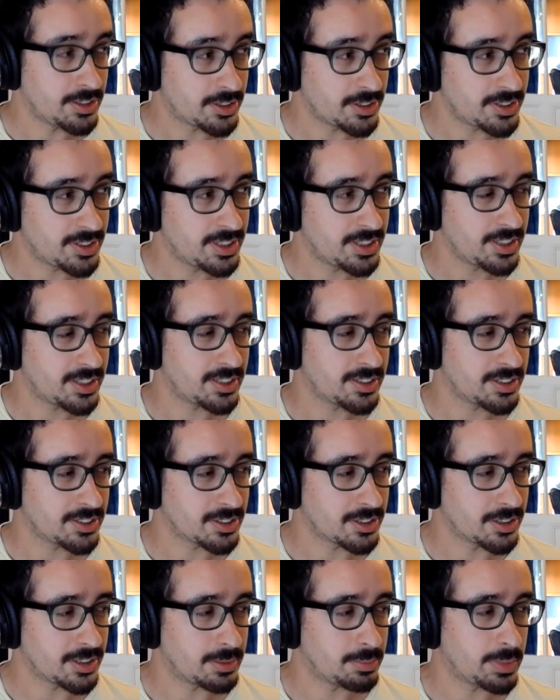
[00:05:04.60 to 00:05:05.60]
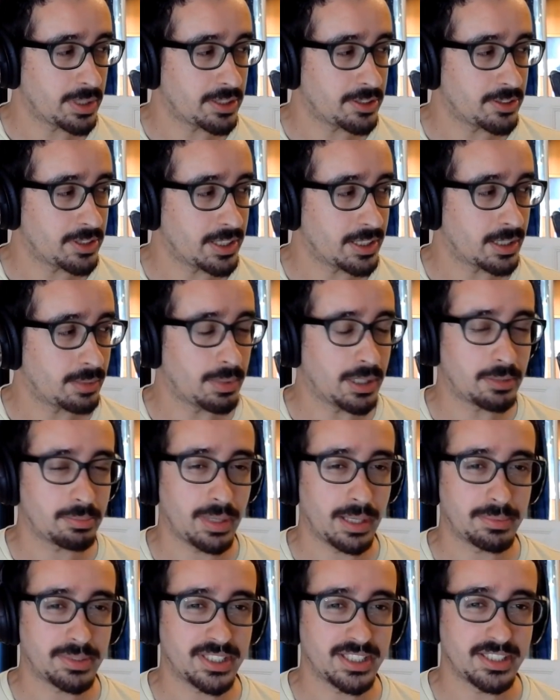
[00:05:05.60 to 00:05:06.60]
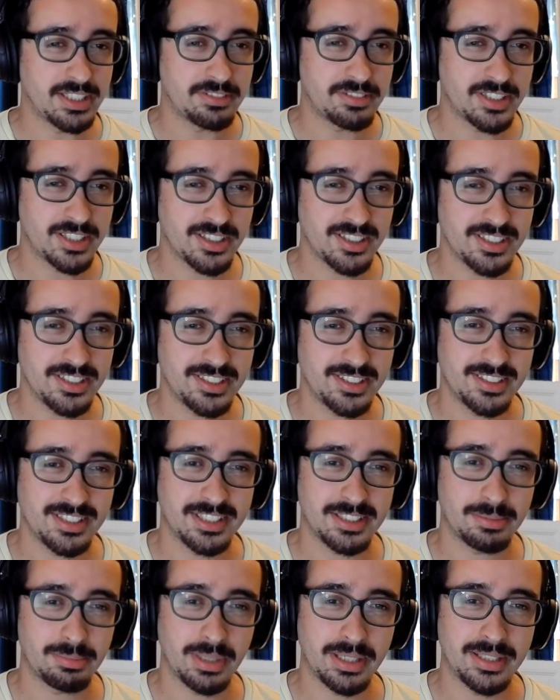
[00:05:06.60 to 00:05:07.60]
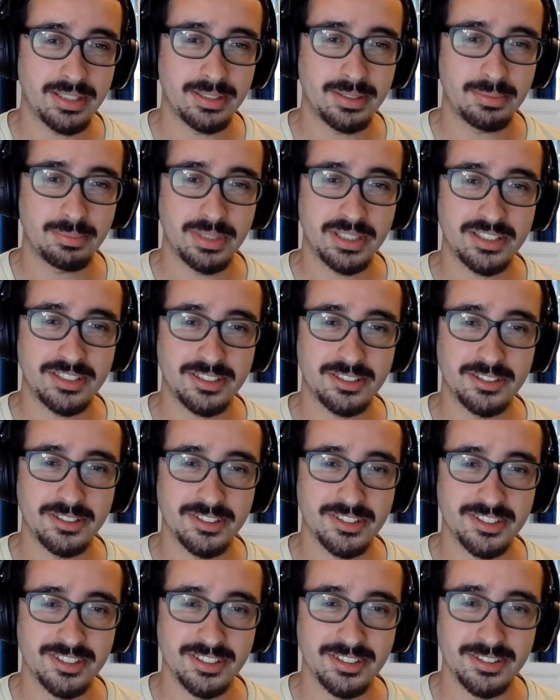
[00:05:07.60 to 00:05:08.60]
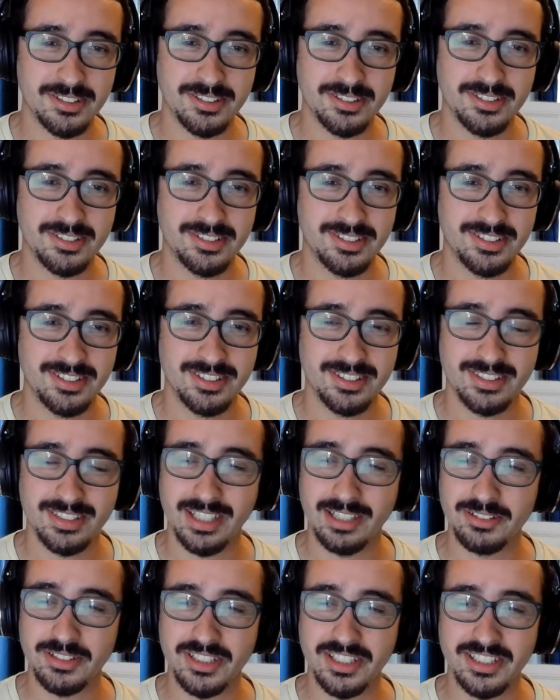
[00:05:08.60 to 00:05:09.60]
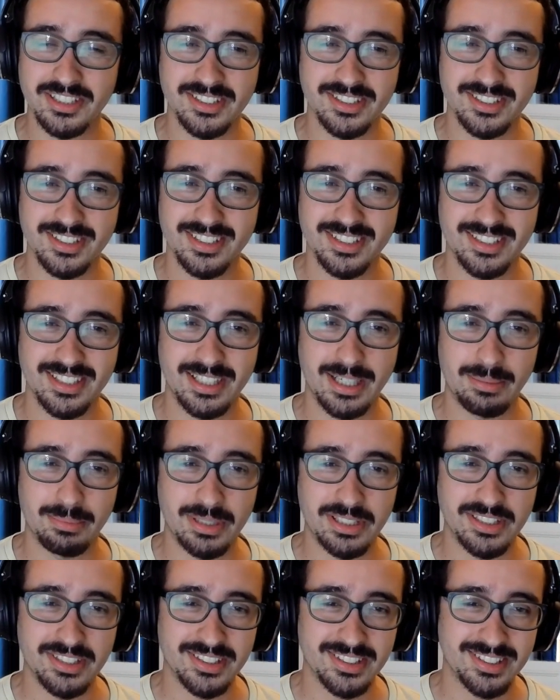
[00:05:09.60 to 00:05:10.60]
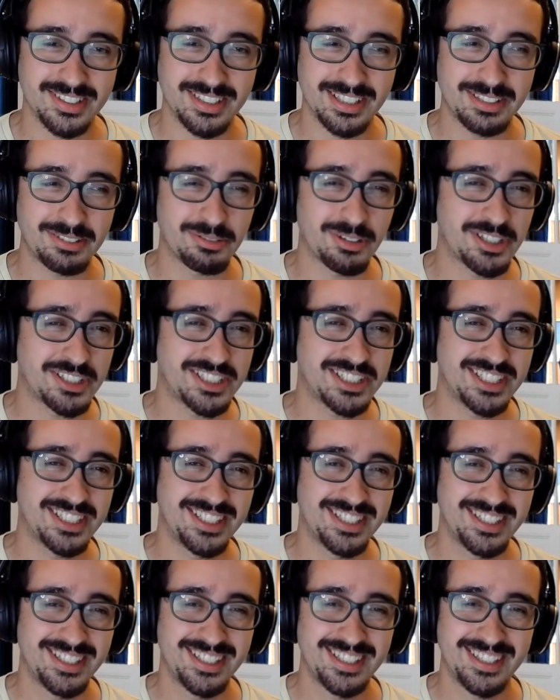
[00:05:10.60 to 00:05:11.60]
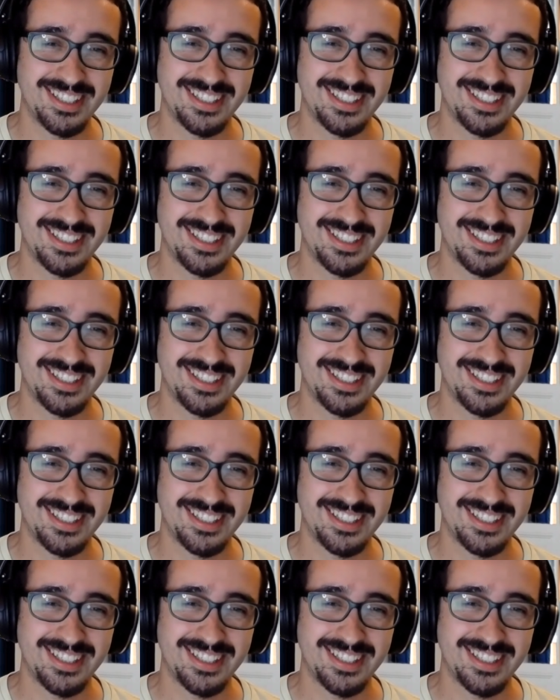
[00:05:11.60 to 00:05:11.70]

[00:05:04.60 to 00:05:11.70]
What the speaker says: interesting and is going to make you think about PyMC differently. That's my biggest goal. So I would say just come and watch.